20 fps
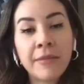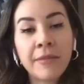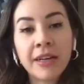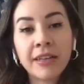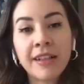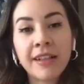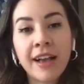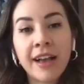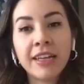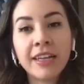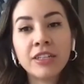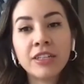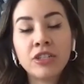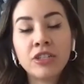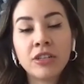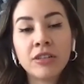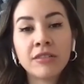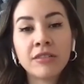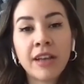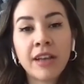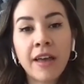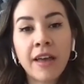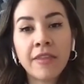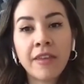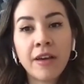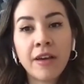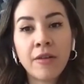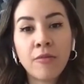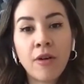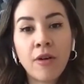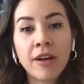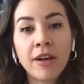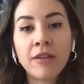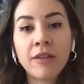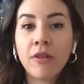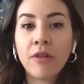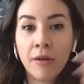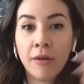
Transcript: my client just got that one